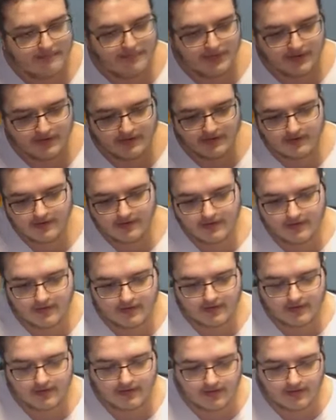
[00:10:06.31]
But
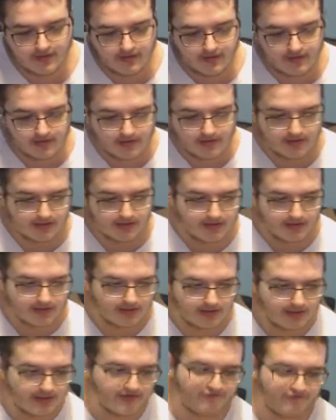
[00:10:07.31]

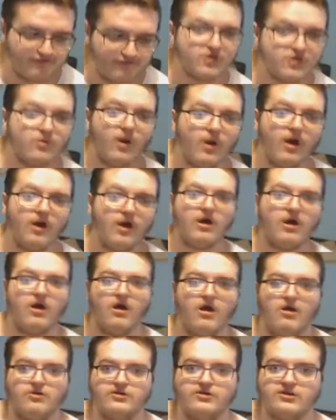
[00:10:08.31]
if you
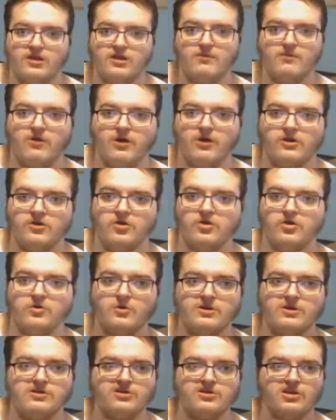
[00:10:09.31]
are someone
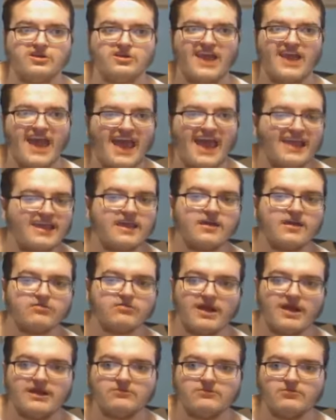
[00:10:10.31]
who is just hanging
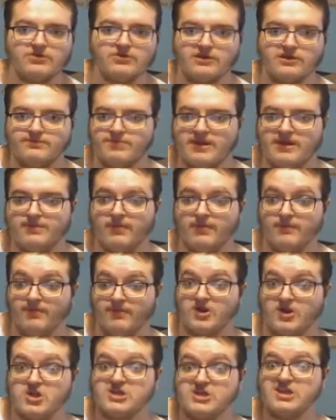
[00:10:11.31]
around with these people
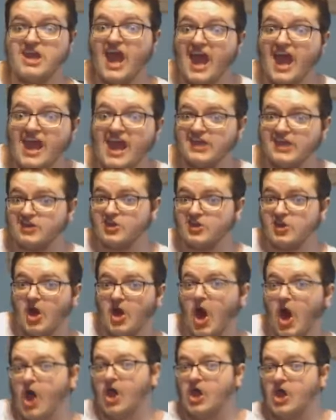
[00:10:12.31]
because, yay, it's a
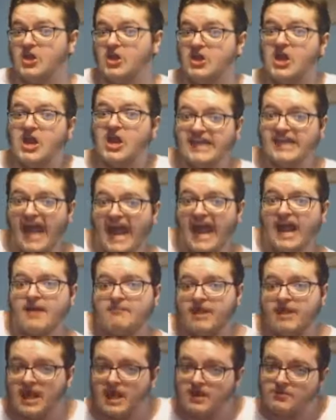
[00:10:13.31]
cult and
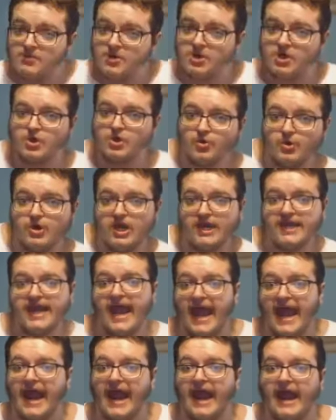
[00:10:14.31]
dank memes and all of
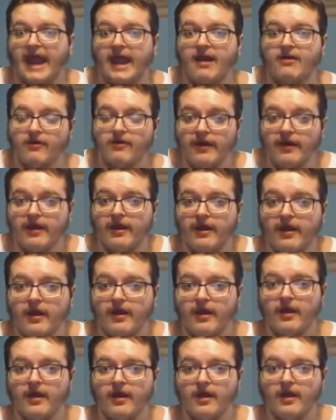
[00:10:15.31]
that, right?